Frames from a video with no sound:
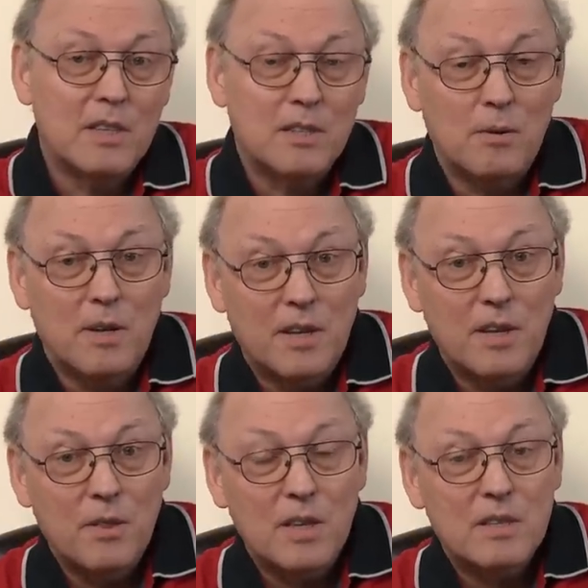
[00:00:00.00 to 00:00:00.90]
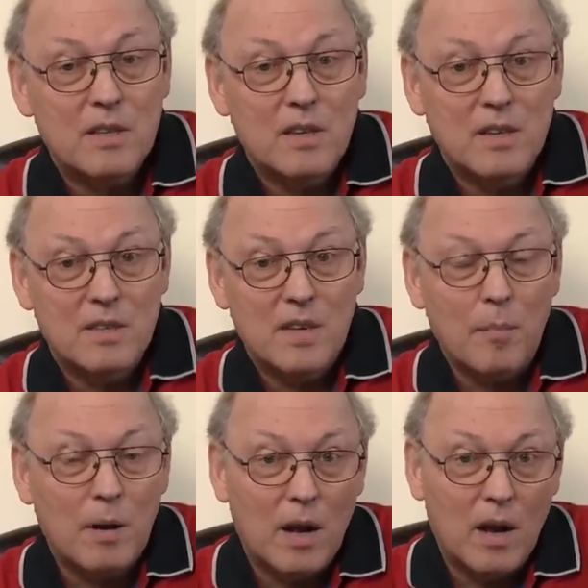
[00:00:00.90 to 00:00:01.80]
So in this
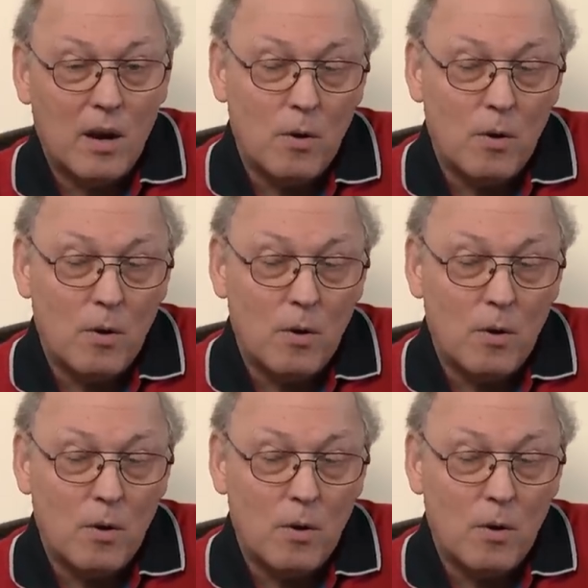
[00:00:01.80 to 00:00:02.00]
double